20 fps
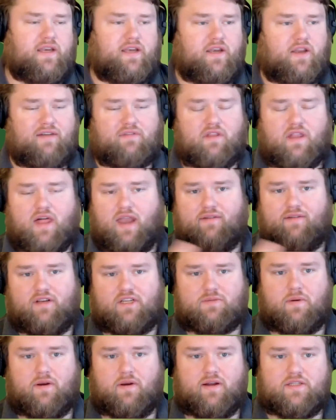And you have a lot of
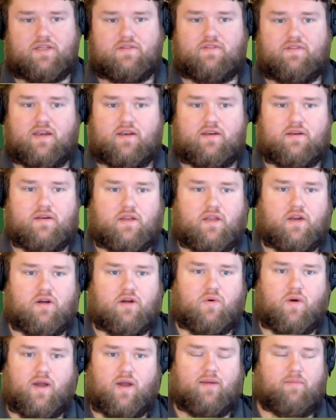experience. You've
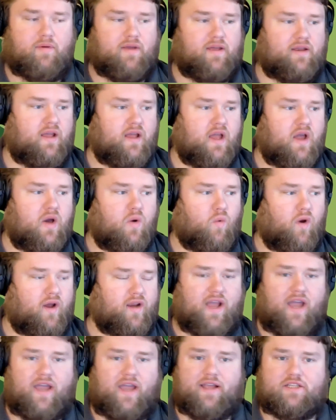done, quite a bit.
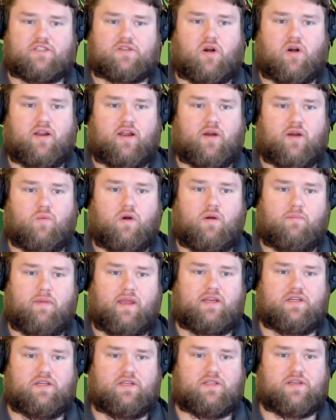What got you started here? What
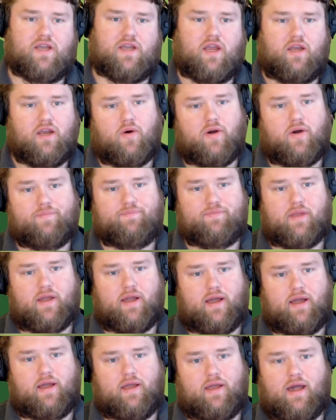made you decide, you know what,
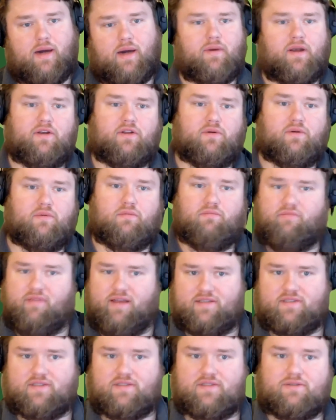I'm gonna do
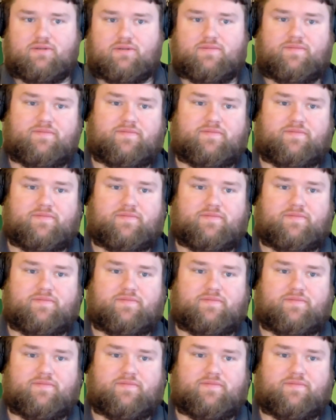this?